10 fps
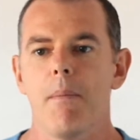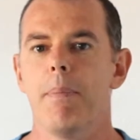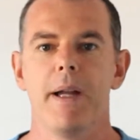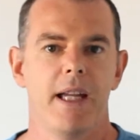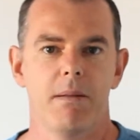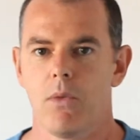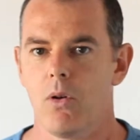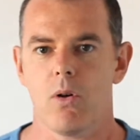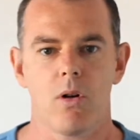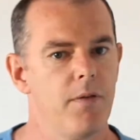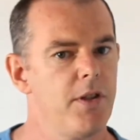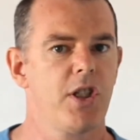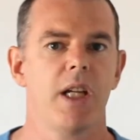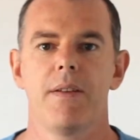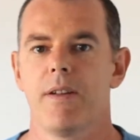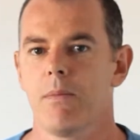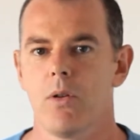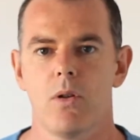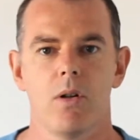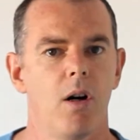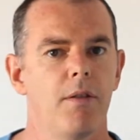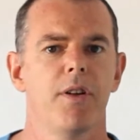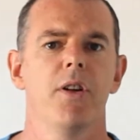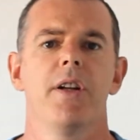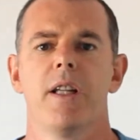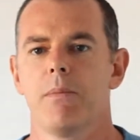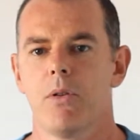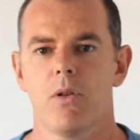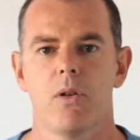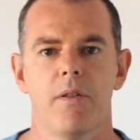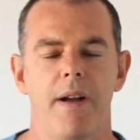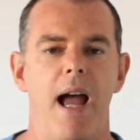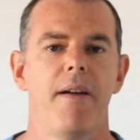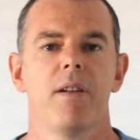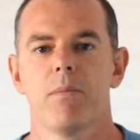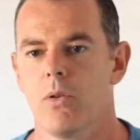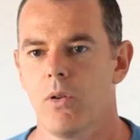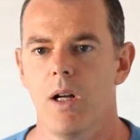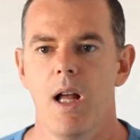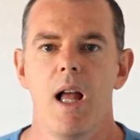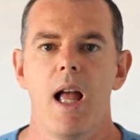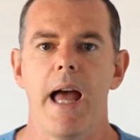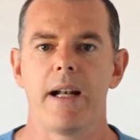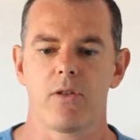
being more, of achieving more, of earning more, of having more, and